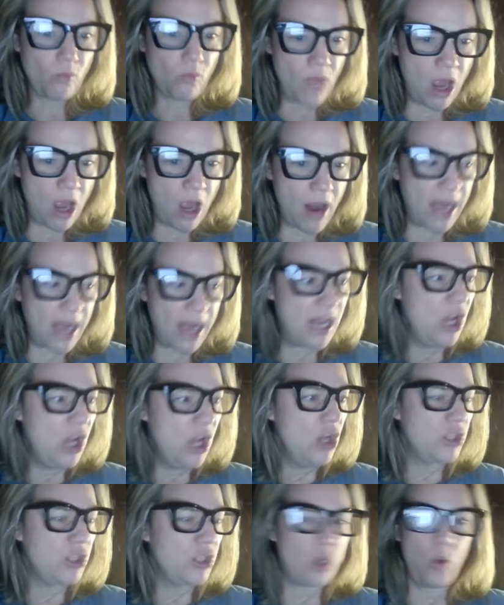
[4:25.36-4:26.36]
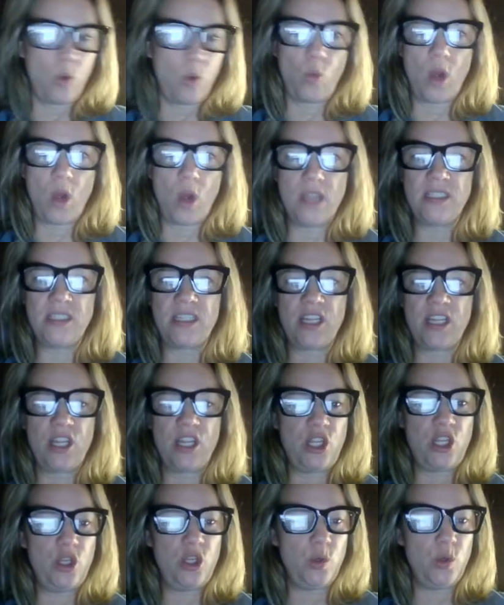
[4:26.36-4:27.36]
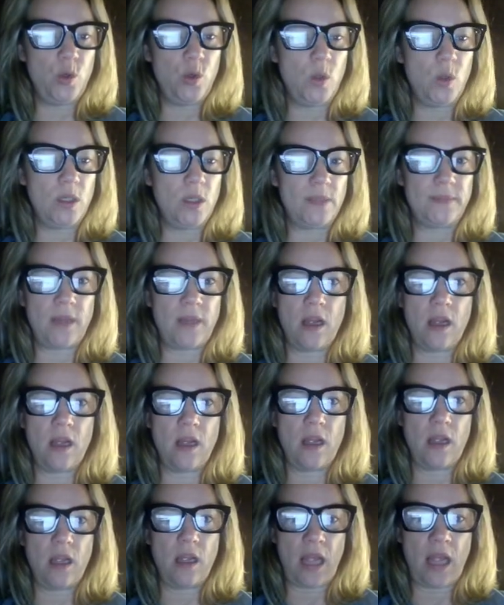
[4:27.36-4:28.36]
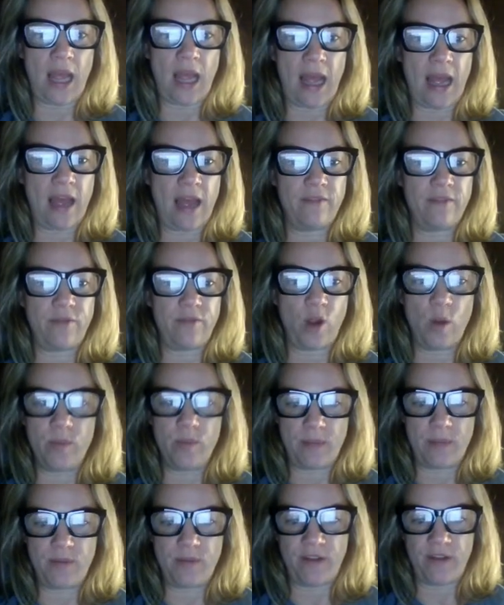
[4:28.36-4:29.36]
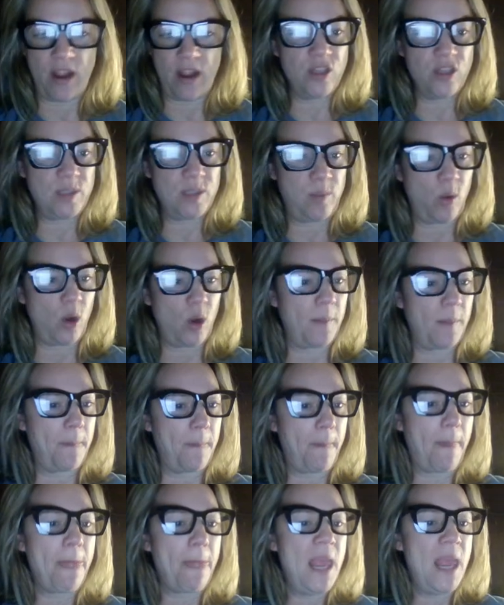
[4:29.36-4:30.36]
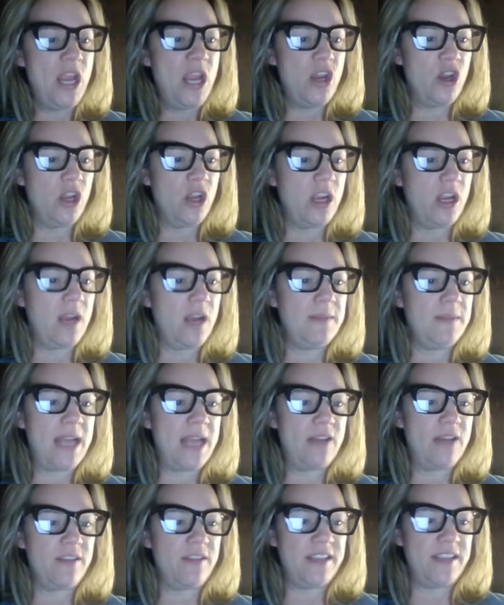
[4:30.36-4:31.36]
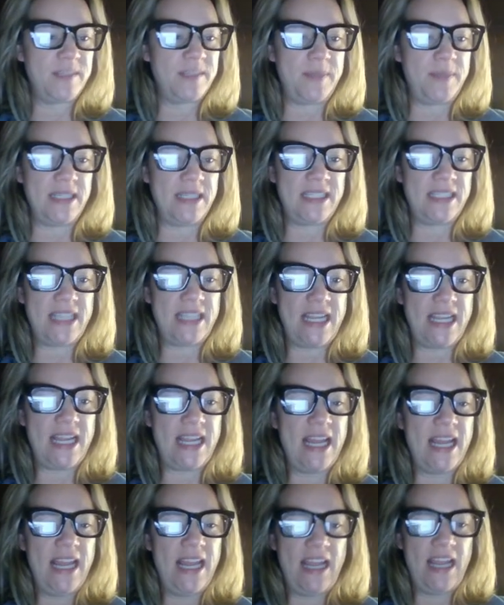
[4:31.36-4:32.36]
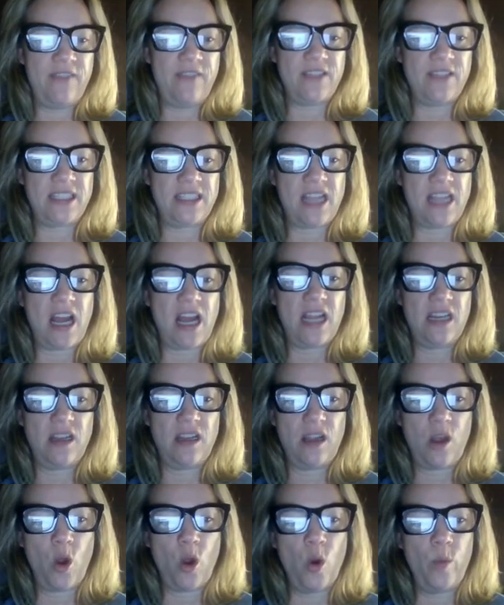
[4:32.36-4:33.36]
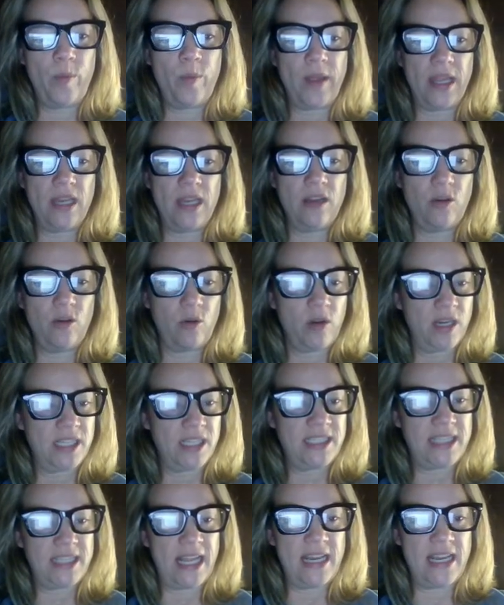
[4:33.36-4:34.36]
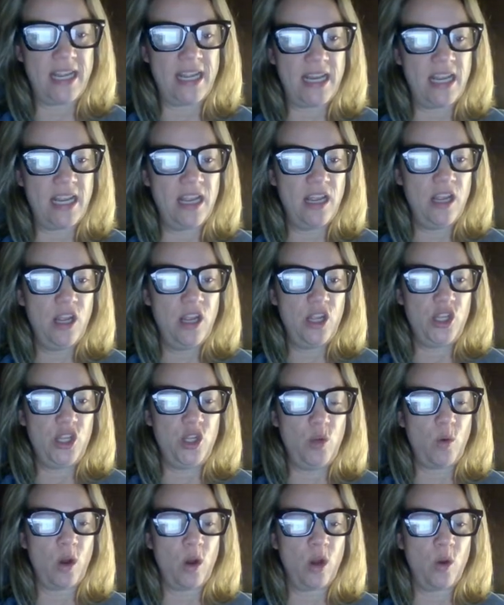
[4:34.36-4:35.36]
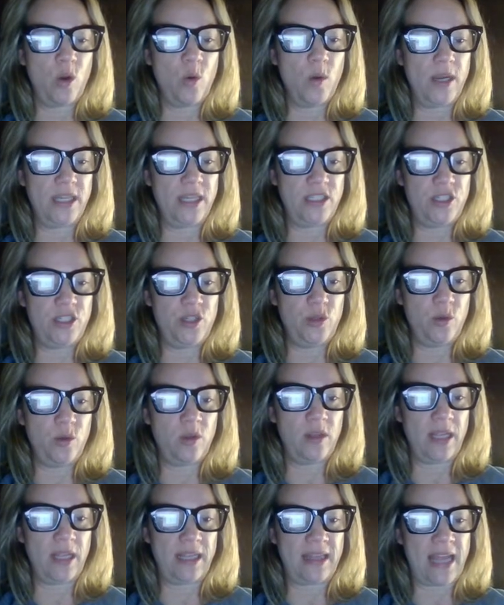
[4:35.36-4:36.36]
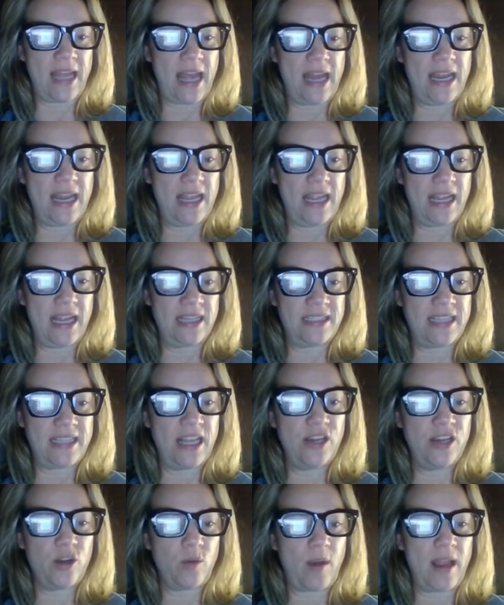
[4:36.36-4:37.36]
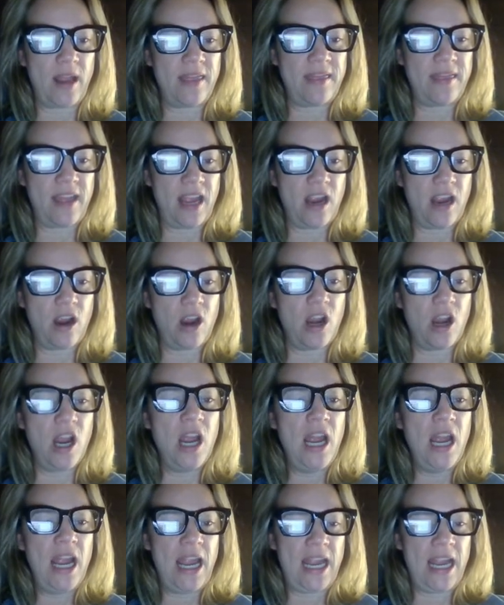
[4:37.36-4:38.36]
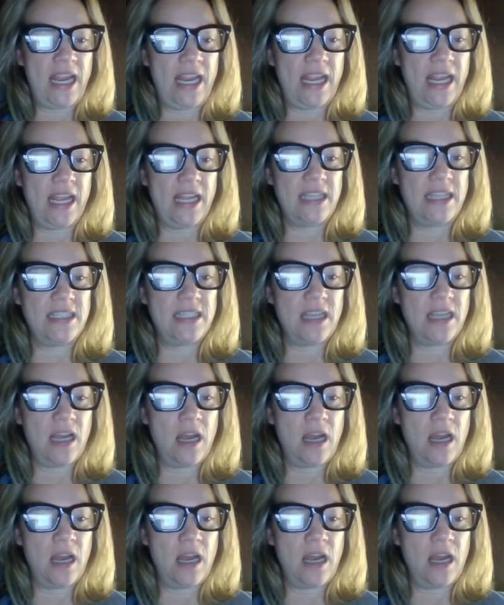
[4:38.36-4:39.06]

All right, so once you have opened up your File Explorer, you're going to come down to this PC. If it's not open or extended, you are going to click that extender right there, and